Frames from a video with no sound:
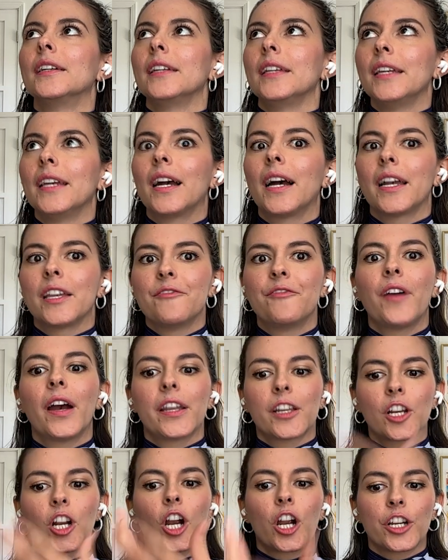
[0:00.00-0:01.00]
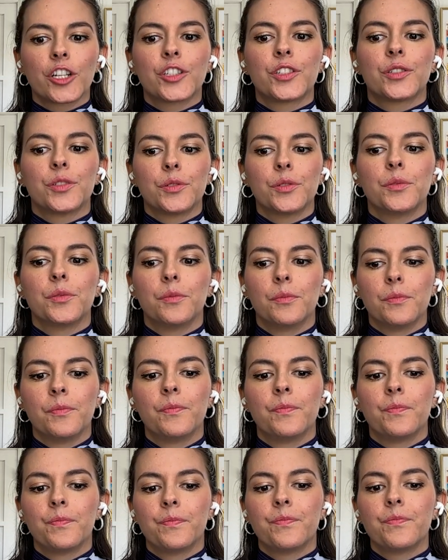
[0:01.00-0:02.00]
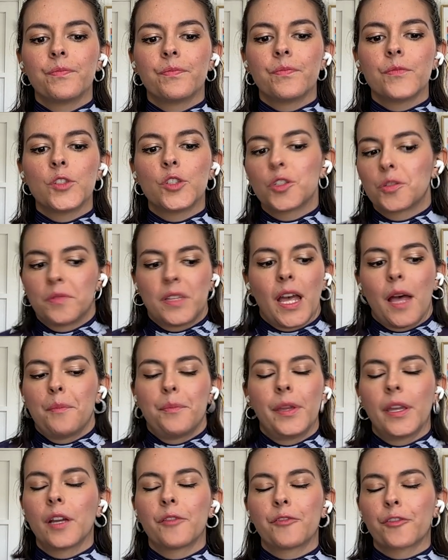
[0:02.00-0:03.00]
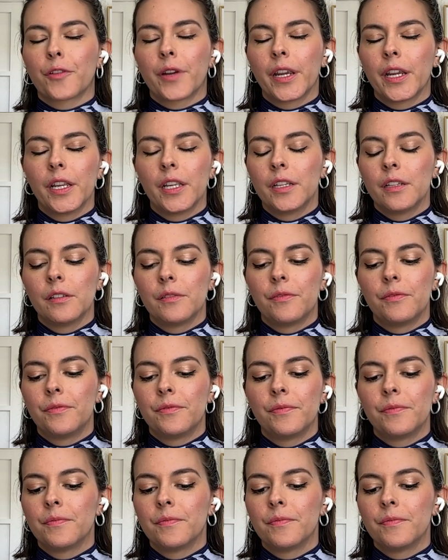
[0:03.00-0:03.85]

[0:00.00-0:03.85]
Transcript: yeah, inviting her to just not being afraid of